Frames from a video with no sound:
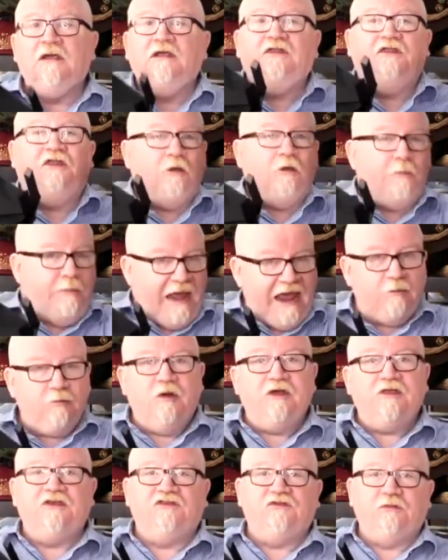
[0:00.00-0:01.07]
their
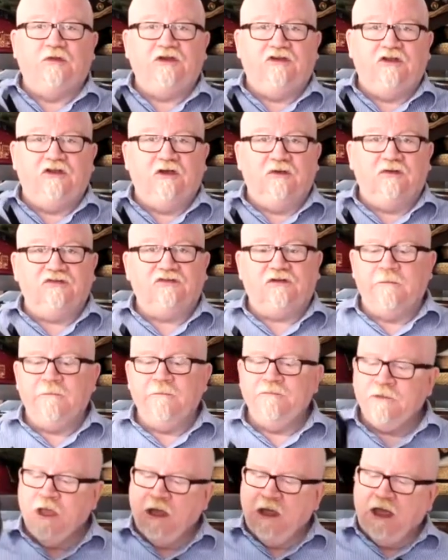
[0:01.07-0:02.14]
bandwidth is reduced.
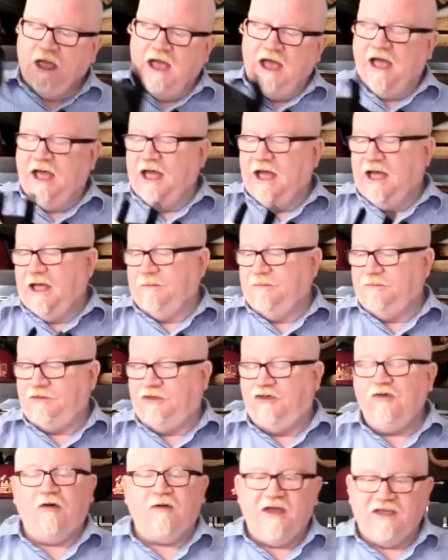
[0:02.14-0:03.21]

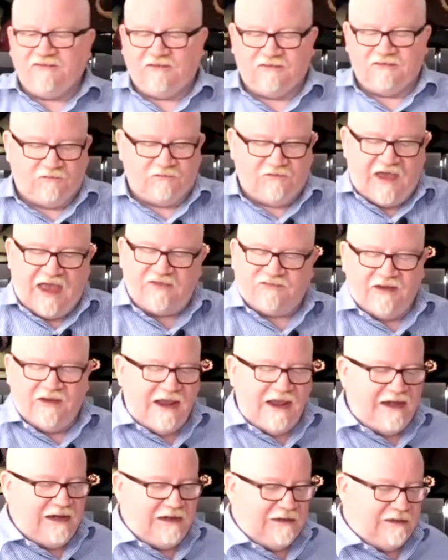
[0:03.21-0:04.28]
QoS is a
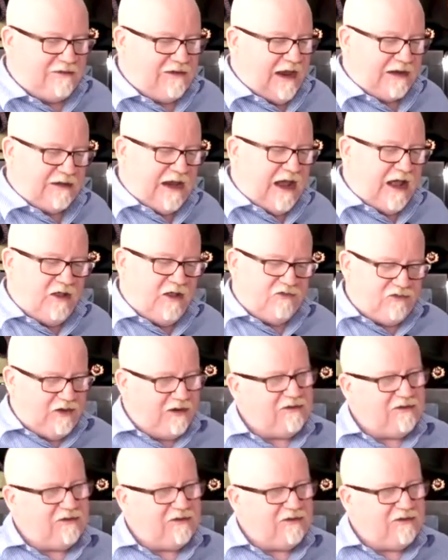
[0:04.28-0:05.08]
fascinating technology.